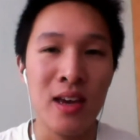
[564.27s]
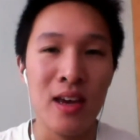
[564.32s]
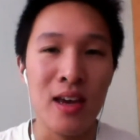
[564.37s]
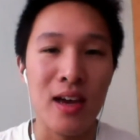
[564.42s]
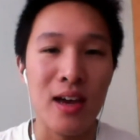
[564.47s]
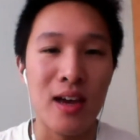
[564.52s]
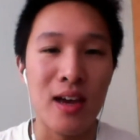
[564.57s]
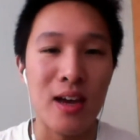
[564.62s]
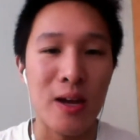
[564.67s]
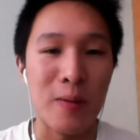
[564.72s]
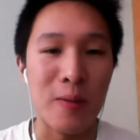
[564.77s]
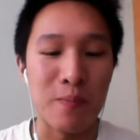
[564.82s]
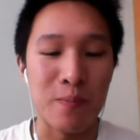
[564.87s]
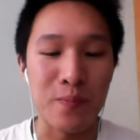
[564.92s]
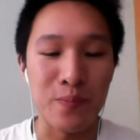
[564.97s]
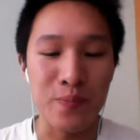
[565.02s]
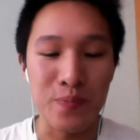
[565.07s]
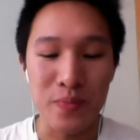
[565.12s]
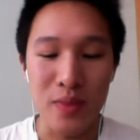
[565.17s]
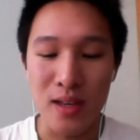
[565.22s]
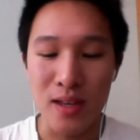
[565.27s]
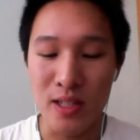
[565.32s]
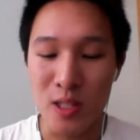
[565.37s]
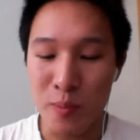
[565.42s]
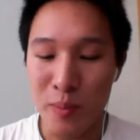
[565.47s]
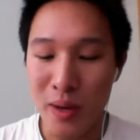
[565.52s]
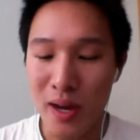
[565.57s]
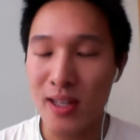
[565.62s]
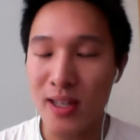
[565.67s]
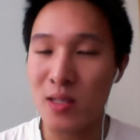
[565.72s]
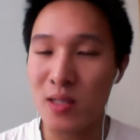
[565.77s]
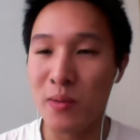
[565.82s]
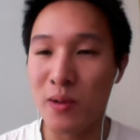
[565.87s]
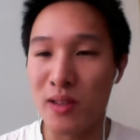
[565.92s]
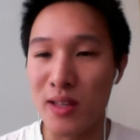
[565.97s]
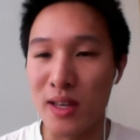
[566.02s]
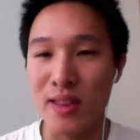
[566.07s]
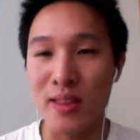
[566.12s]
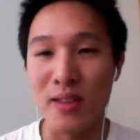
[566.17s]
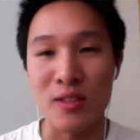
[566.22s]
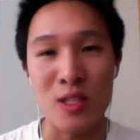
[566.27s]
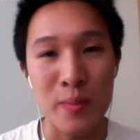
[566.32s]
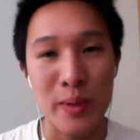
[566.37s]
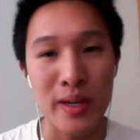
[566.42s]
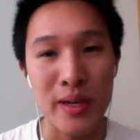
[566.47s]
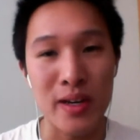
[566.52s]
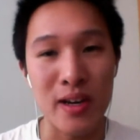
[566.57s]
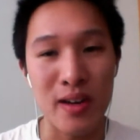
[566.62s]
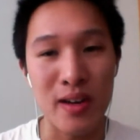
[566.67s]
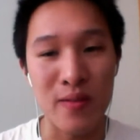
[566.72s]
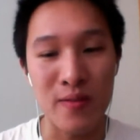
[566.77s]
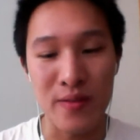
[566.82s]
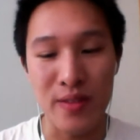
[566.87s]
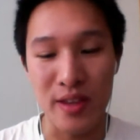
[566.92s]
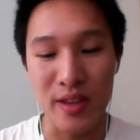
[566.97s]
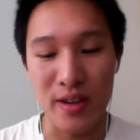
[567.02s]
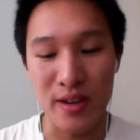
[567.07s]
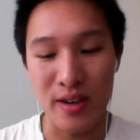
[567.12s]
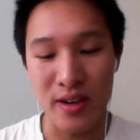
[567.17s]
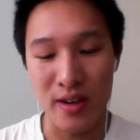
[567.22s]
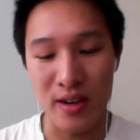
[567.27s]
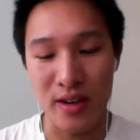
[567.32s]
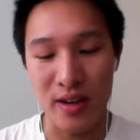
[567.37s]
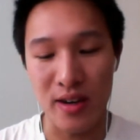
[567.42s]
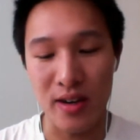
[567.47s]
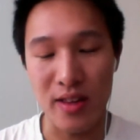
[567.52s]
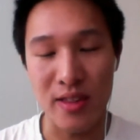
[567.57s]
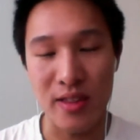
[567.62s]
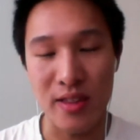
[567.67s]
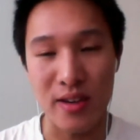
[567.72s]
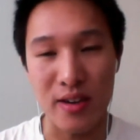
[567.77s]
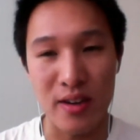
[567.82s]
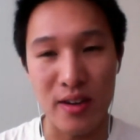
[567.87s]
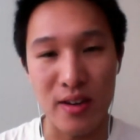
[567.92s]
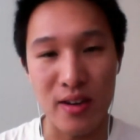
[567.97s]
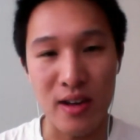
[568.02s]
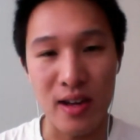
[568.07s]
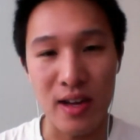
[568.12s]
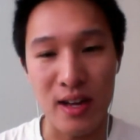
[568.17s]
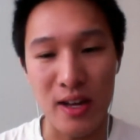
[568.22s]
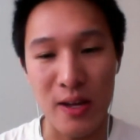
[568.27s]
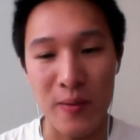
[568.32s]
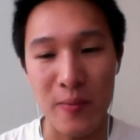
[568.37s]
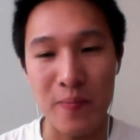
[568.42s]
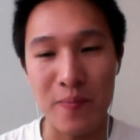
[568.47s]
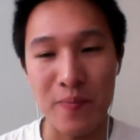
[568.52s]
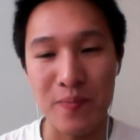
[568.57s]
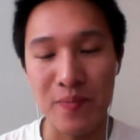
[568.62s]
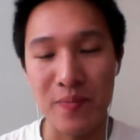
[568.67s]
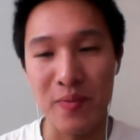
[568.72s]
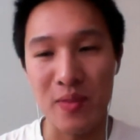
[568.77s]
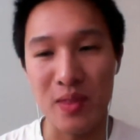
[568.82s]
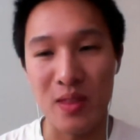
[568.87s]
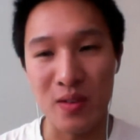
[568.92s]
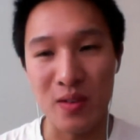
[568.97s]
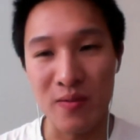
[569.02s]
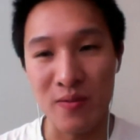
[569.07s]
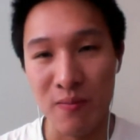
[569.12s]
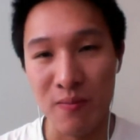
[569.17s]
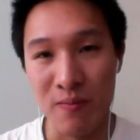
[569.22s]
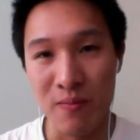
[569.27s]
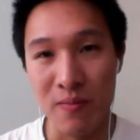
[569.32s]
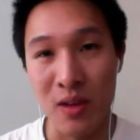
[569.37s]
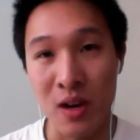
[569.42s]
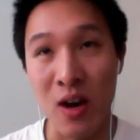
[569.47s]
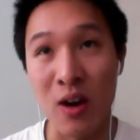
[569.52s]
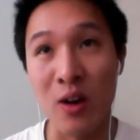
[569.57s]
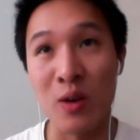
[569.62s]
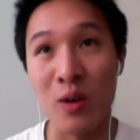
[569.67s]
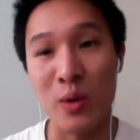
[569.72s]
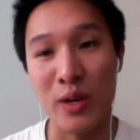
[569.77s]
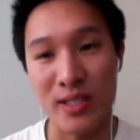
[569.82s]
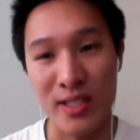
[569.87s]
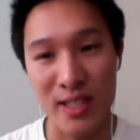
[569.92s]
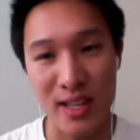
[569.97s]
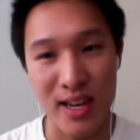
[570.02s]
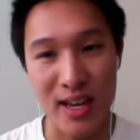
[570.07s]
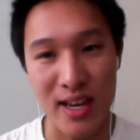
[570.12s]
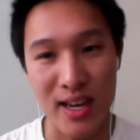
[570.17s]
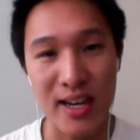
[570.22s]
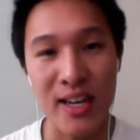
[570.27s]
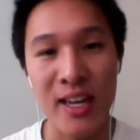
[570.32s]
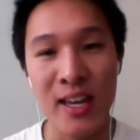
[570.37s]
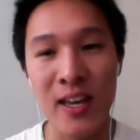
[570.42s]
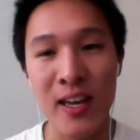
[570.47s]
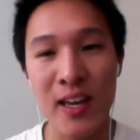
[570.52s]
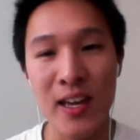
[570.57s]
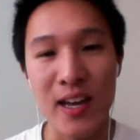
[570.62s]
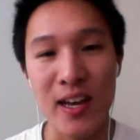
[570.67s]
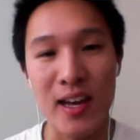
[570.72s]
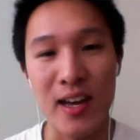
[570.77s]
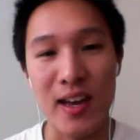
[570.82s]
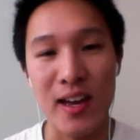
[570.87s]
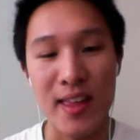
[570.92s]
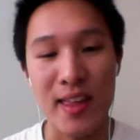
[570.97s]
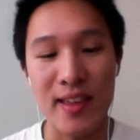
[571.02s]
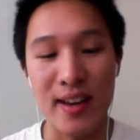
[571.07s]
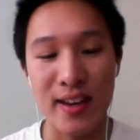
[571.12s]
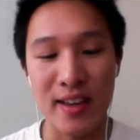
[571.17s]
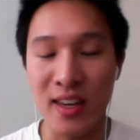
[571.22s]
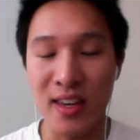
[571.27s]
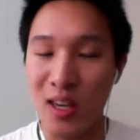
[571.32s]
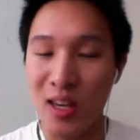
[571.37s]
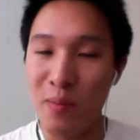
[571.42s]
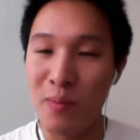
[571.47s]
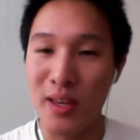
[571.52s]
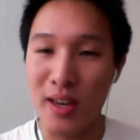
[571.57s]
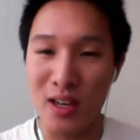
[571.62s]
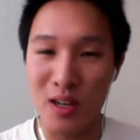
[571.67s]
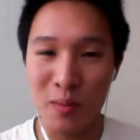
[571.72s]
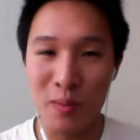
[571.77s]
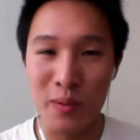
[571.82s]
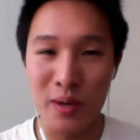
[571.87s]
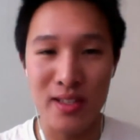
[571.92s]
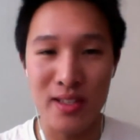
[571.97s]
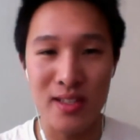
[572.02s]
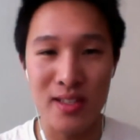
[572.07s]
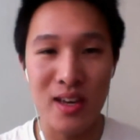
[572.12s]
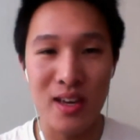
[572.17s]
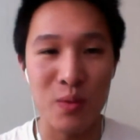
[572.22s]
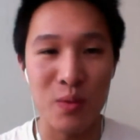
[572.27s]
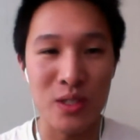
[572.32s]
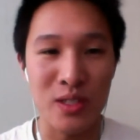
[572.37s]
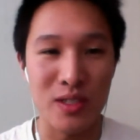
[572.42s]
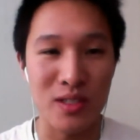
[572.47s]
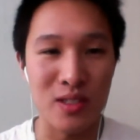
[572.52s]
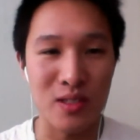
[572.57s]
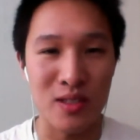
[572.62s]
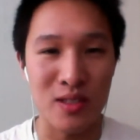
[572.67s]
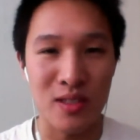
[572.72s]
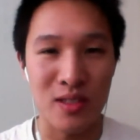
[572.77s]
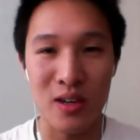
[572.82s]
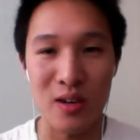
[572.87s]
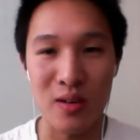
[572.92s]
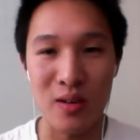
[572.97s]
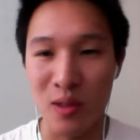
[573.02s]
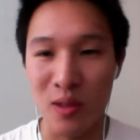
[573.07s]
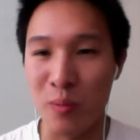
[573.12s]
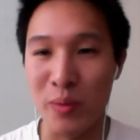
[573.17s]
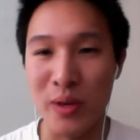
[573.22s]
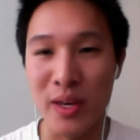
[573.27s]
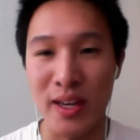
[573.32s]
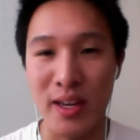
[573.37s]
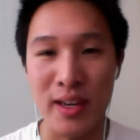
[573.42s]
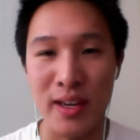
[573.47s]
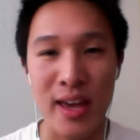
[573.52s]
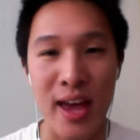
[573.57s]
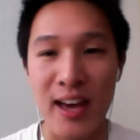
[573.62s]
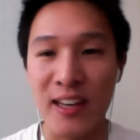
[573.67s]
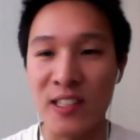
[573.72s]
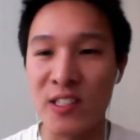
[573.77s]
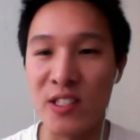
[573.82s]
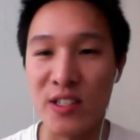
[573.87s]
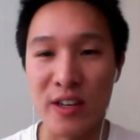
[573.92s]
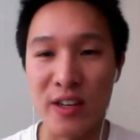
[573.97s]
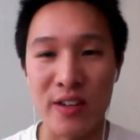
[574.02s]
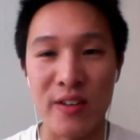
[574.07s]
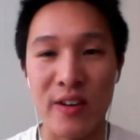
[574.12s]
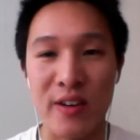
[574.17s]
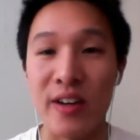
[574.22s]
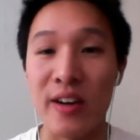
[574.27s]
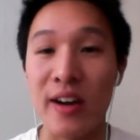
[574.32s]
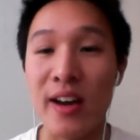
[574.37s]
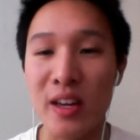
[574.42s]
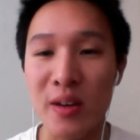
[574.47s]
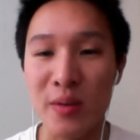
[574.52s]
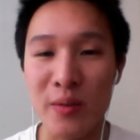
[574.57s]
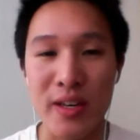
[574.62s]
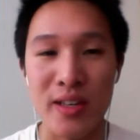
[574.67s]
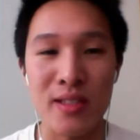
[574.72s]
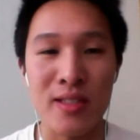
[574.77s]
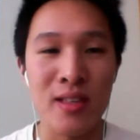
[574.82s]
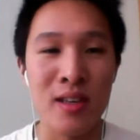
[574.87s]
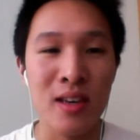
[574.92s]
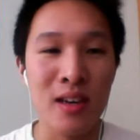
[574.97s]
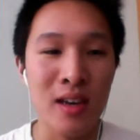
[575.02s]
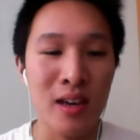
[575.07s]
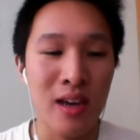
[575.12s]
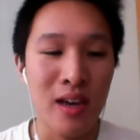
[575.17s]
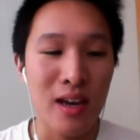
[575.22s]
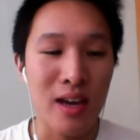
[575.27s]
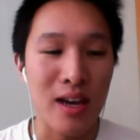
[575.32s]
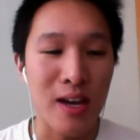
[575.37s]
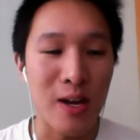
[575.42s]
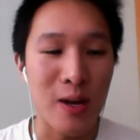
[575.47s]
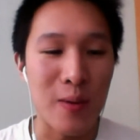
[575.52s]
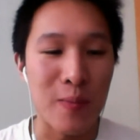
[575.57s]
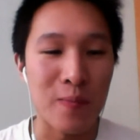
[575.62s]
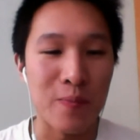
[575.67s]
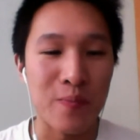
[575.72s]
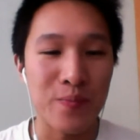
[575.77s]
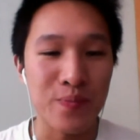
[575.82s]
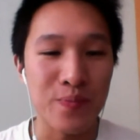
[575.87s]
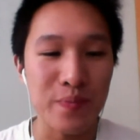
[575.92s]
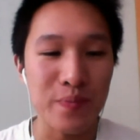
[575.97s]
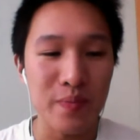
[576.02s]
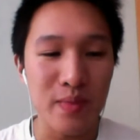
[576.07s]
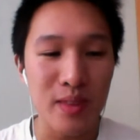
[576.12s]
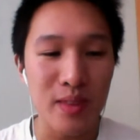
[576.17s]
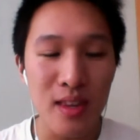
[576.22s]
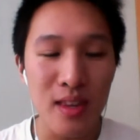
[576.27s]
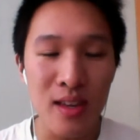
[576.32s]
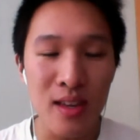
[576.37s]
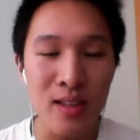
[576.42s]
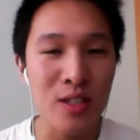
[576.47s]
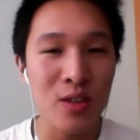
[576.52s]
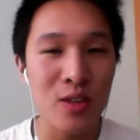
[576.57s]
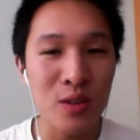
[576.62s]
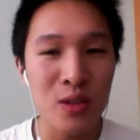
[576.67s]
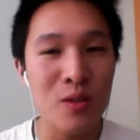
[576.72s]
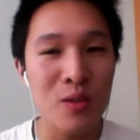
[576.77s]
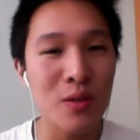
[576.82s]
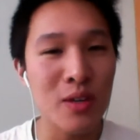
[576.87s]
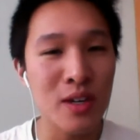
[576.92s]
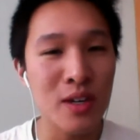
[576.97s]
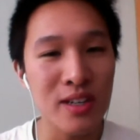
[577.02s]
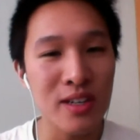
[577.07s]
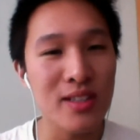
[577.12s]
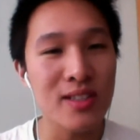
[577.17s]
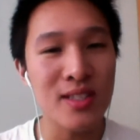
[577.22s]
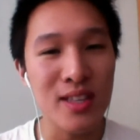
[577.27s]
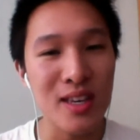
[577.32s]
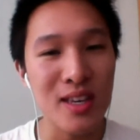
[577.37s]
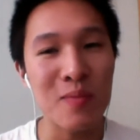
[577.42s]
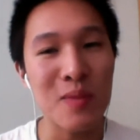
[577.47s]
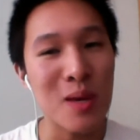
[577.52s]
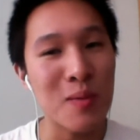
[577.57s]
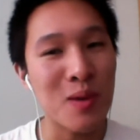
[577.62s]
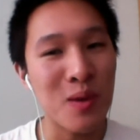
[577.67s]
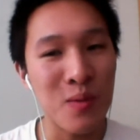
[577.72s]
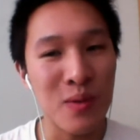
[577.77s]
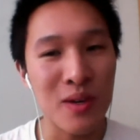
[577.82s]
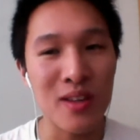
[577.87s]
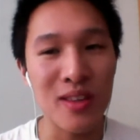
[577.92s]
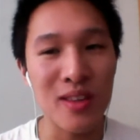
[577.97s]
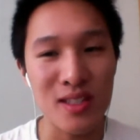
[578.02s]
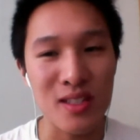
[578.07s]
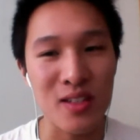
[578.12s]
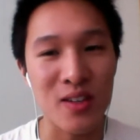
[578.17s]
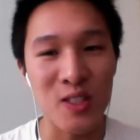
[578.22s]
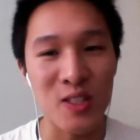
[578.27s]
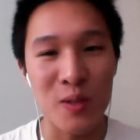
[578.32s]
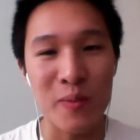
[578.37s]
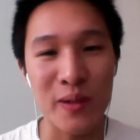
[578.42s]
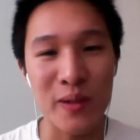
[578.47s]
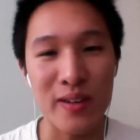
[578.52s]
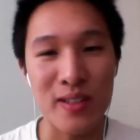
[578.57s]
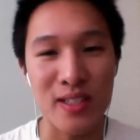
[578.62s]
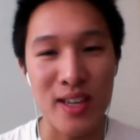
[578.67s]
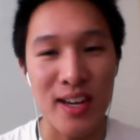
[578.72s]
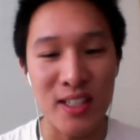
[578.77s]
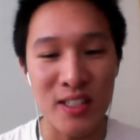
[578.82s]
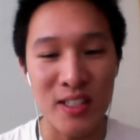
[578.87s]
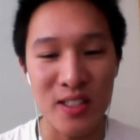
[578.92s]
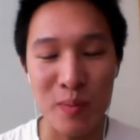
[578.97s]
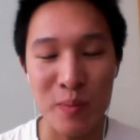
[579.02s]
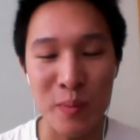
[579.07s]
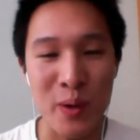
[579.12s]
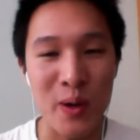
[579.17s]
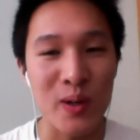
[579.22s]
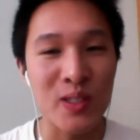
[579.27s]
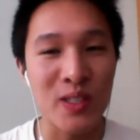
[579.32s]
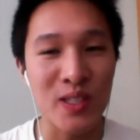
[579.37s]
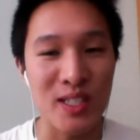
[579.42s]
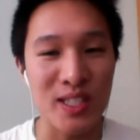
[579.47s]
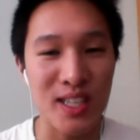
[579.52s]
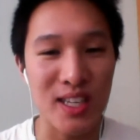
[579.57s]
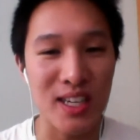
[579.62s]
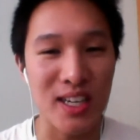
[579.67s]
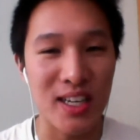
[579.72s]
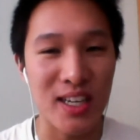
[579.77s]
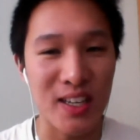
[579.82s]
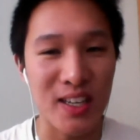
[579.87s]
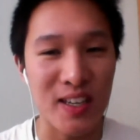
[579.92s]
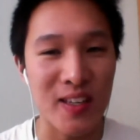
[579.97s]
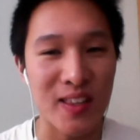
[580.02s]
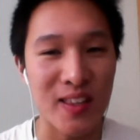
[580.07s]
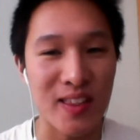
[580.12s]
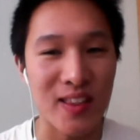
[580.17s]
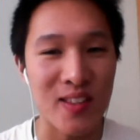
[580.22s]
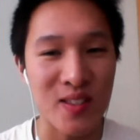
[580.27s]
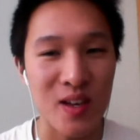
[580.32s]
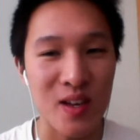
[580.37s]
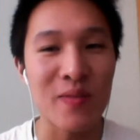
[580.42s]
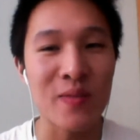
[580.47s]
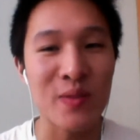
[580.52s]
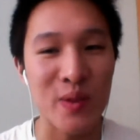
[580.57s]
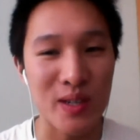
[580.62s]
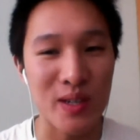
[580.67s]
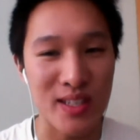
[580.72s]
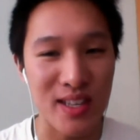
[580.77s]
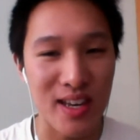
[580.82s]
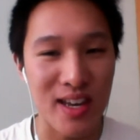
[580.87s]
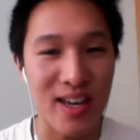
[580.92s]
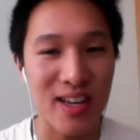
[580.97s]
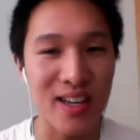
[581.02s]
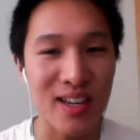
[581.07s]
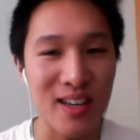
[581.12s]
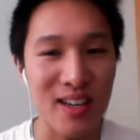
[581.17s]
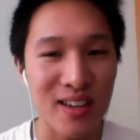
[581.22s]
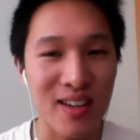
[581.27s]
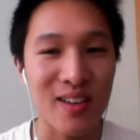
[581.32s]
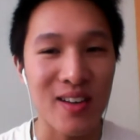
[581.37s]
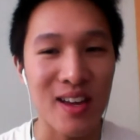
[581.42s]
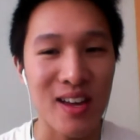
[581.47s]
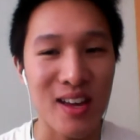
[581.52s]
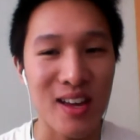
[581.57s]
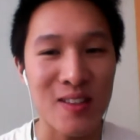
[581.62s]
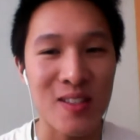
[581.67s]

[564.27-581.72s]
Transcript: Um, it's possible that they'll spin off their their um, their hardware side uh, mm. uh, and then keep the enterprise side, which is their their big cash generator, anyways. Um, so you could see maybe one of these larger players actually purchasing the software side uh,